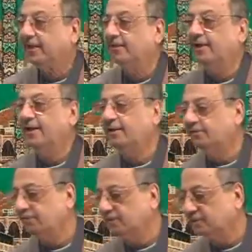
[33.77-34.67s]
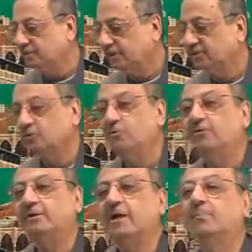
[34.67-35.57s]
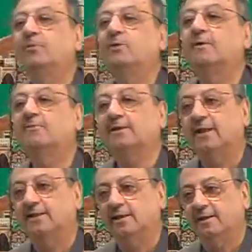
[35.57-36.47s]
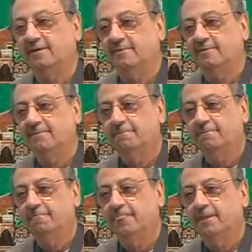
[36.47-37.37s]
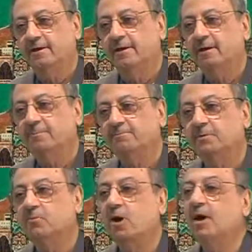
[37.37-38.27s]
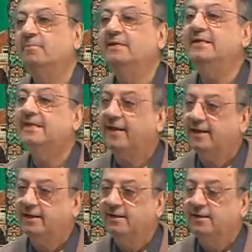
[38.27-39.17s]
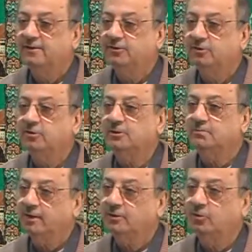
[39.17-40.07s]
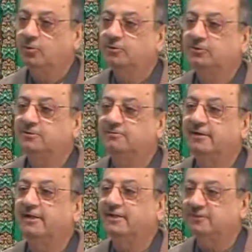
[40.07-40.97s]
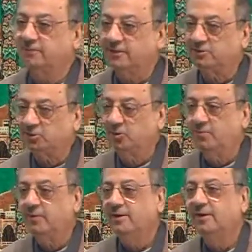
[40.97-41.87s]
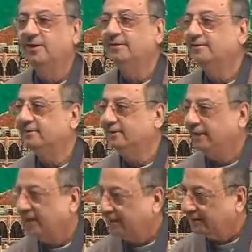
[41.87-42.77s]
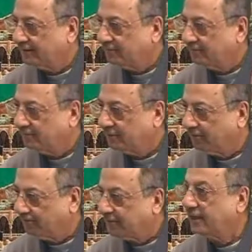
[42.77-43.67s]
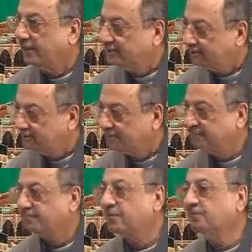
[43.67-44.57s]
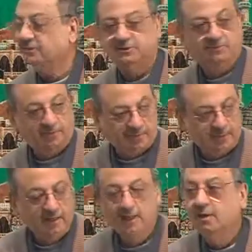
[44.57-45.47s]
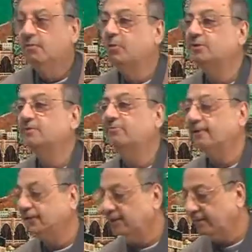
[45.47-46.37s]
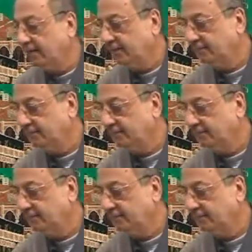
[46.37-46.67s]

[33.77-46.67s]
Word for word: there? If there is no fatah, put a fatah there. Huh? Muhamiya. You know the mankus, when it is mansub, then the fatah is visible. Huh? Put fatah there